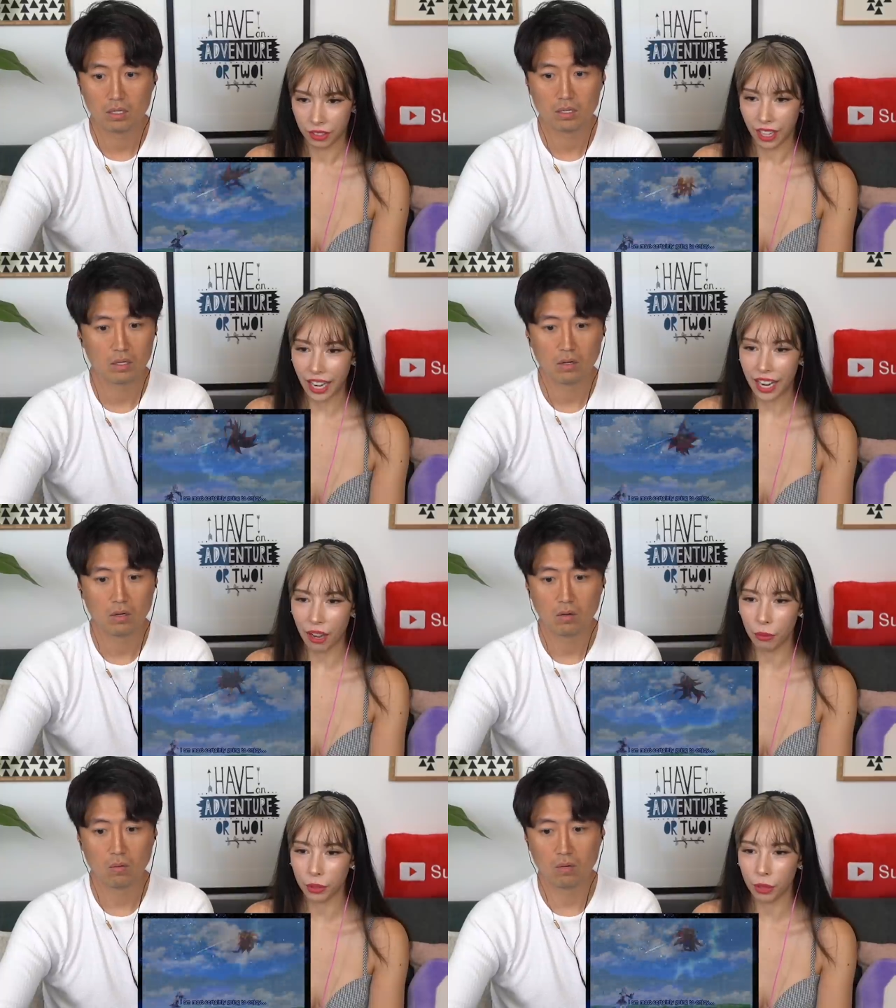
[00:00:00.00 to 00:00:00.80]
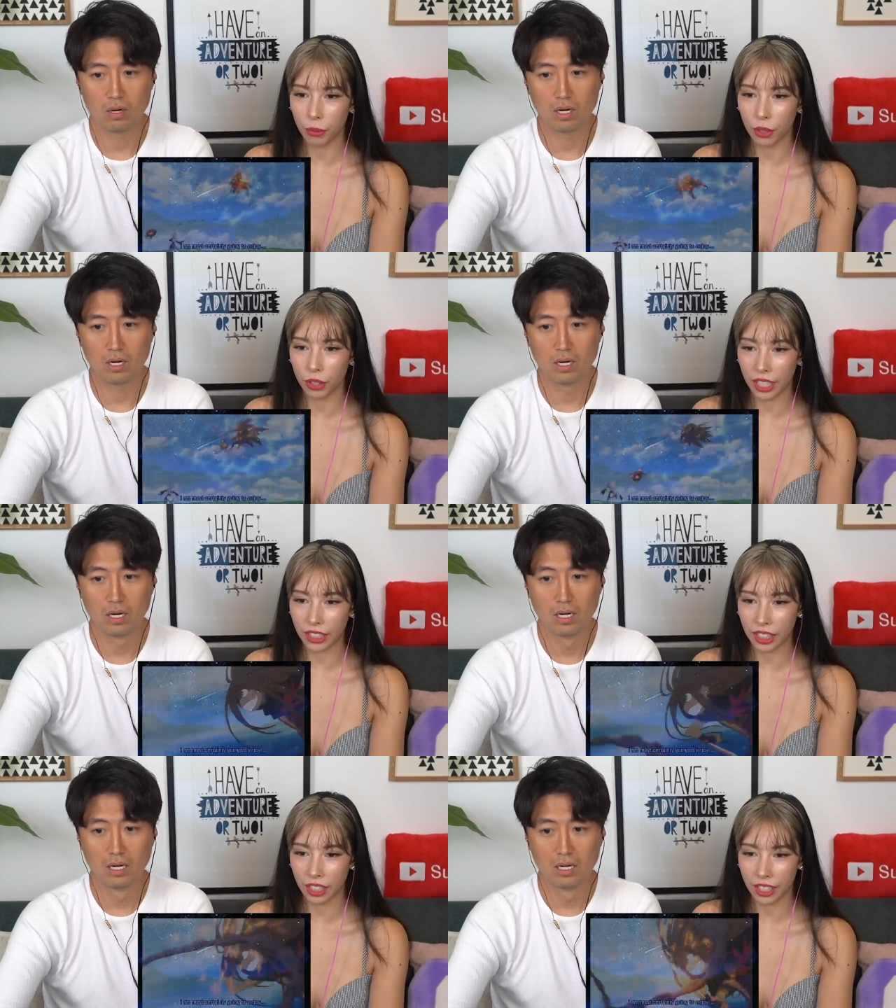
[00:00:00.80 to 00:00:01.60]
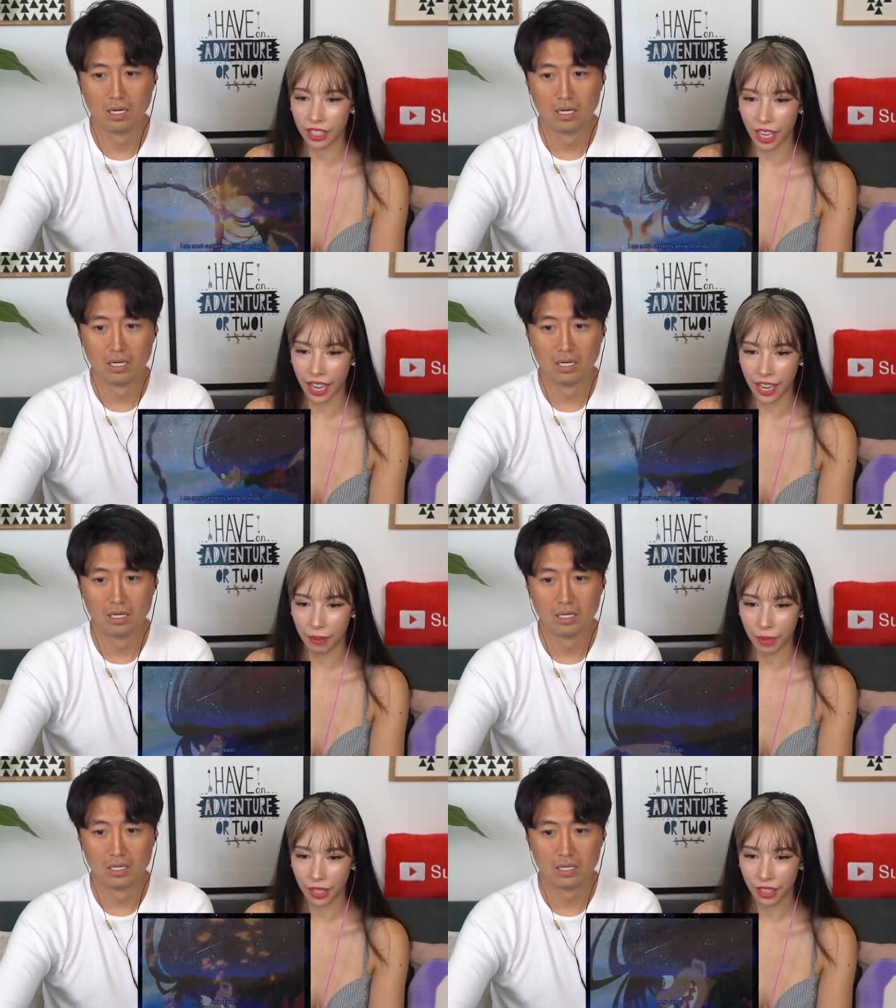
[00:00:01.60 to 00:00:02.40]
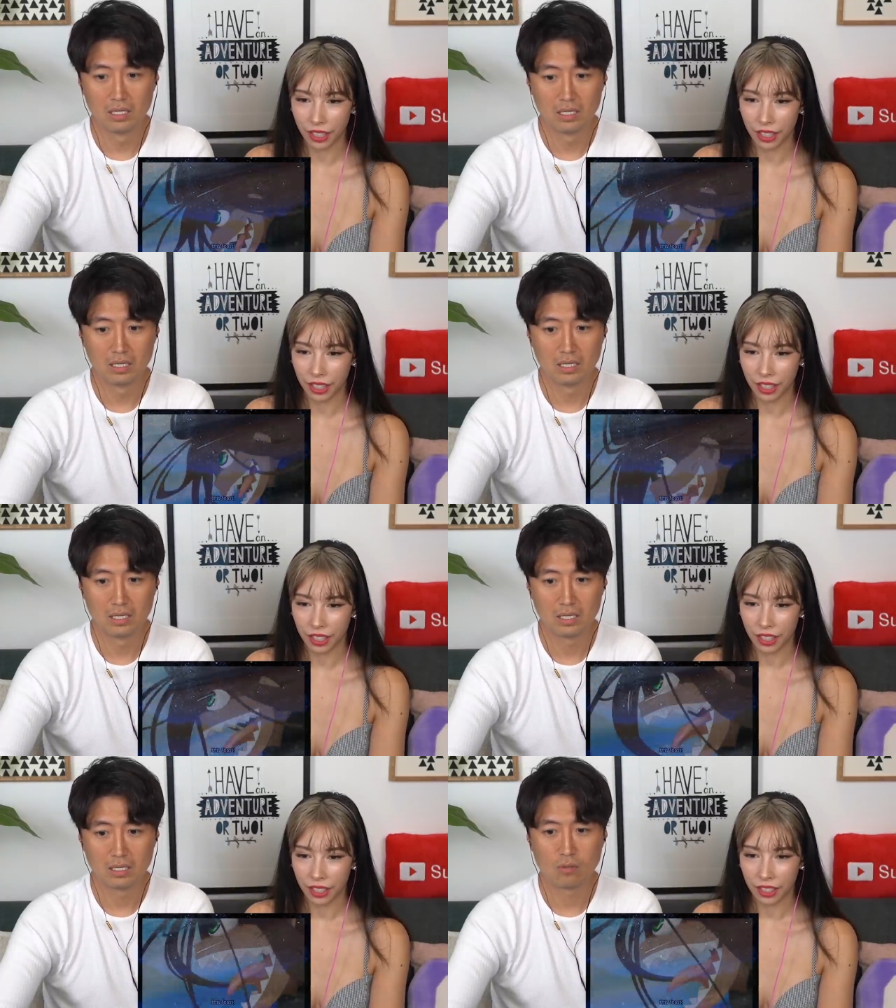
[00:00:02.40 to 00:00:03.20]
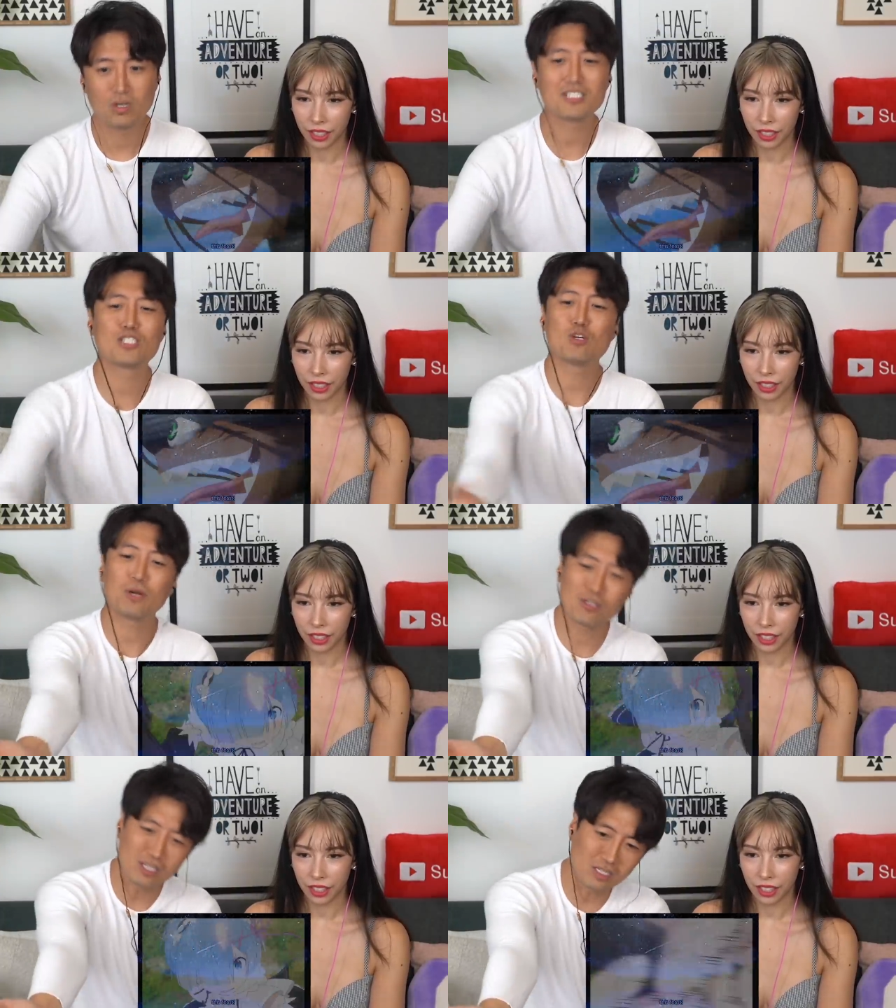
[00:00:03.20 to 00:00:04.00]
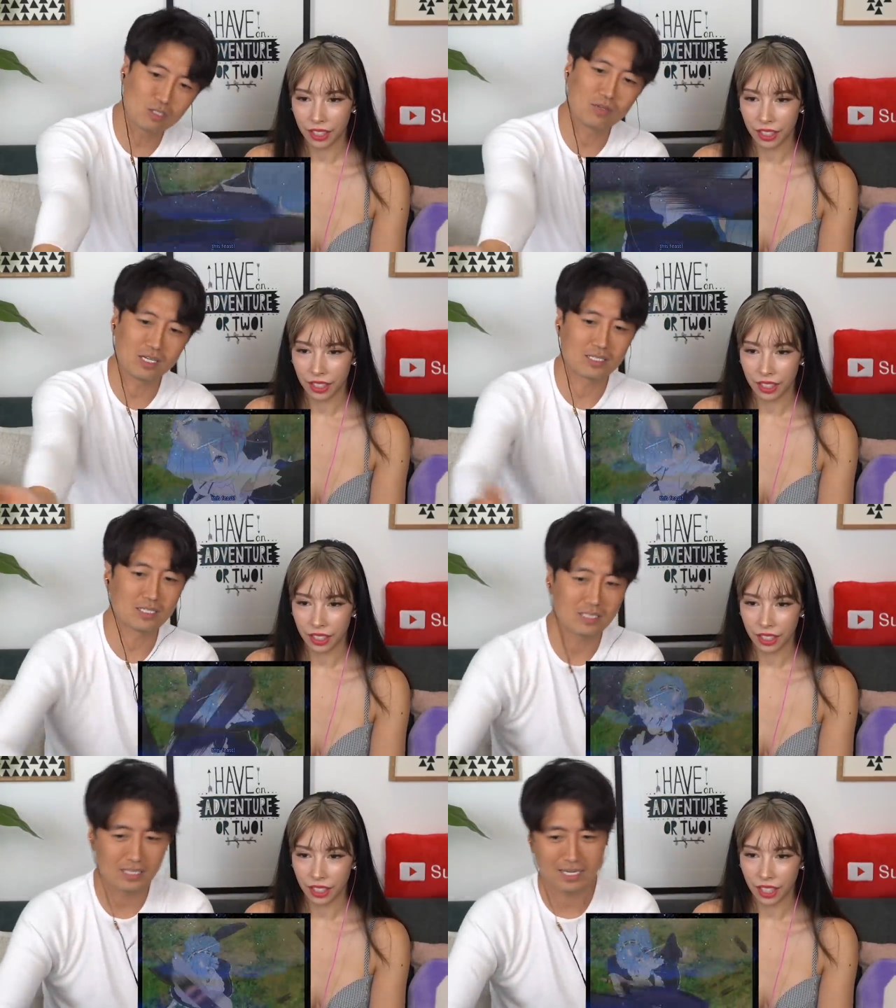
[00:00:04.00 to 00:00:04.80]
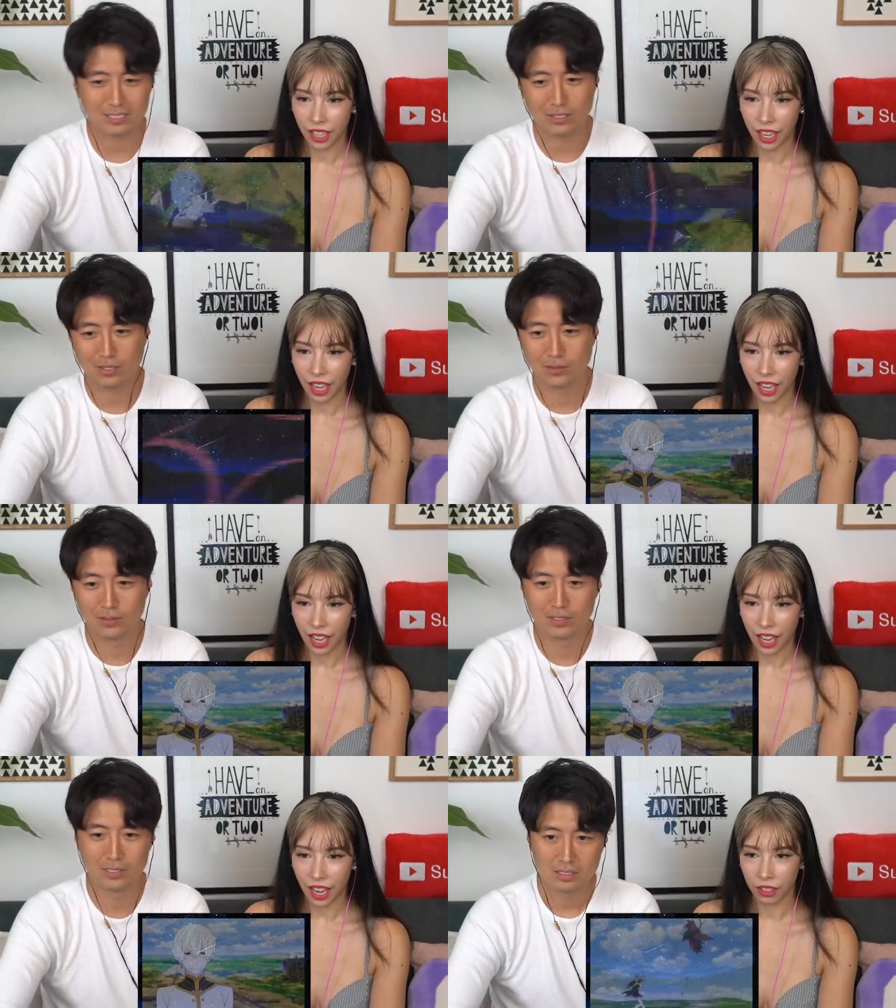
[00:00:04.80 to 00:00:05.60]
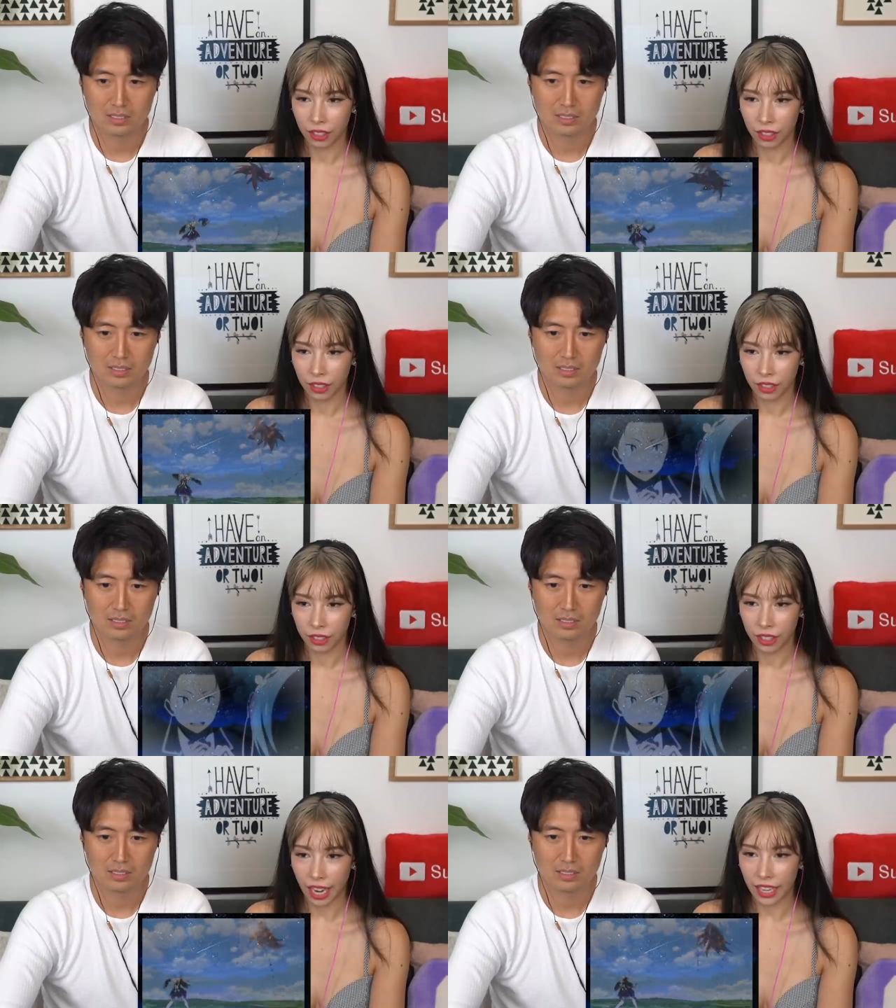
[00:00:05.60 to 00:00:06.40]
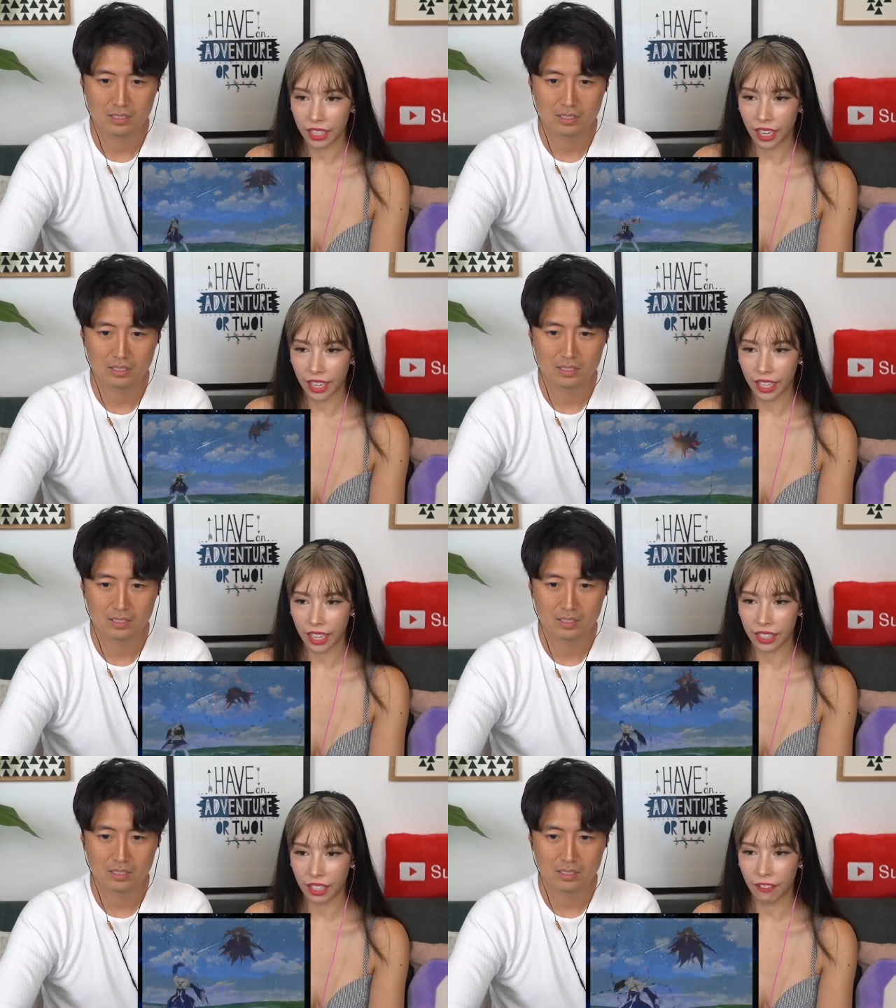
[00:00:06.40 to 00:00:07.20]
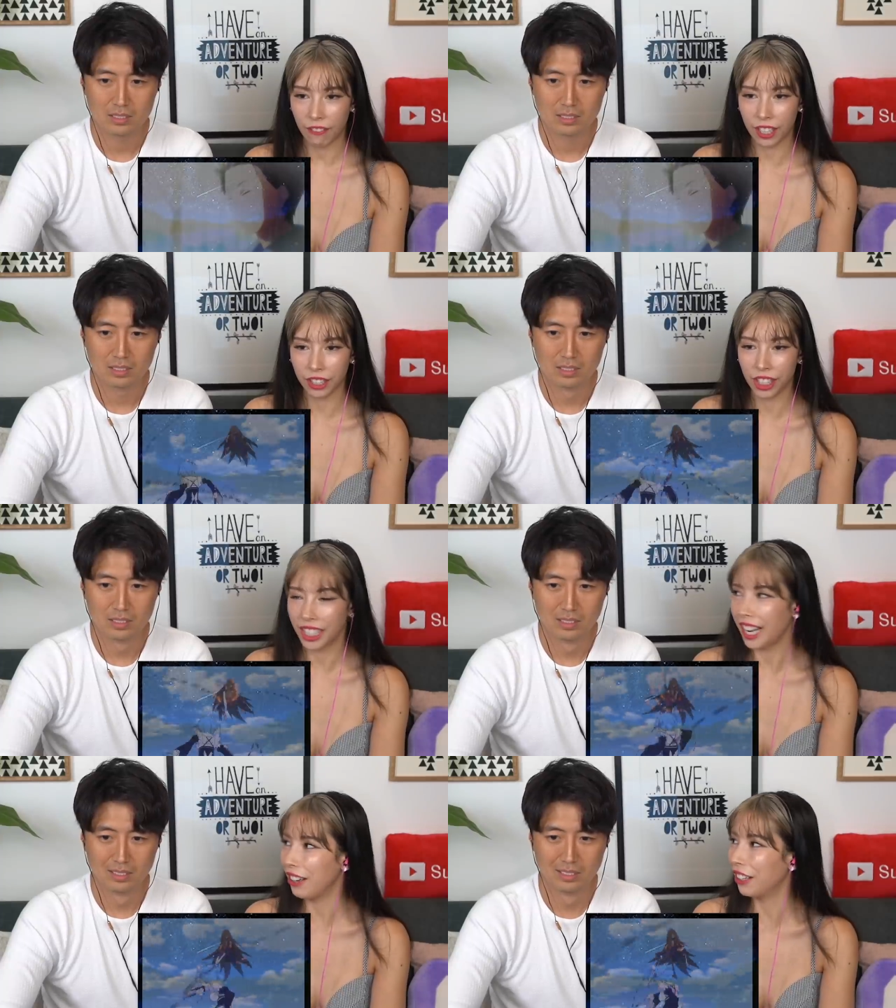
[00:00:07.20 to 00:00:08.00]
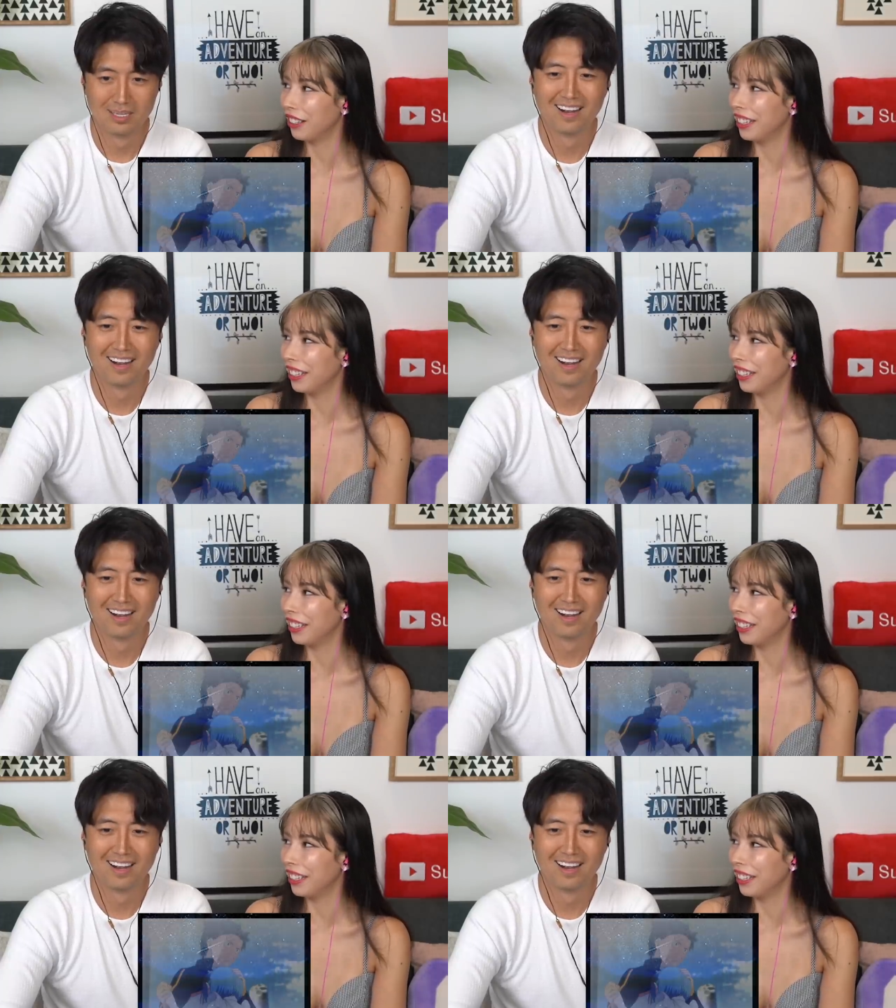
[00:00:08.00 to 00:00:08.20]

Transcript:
Speaker 1: God, I hope Subaru Whoa. gets here in time.
Speaker 2: What is Subaru gonna do against these guys though?
Speaker 1: Die and die again until he figures it out.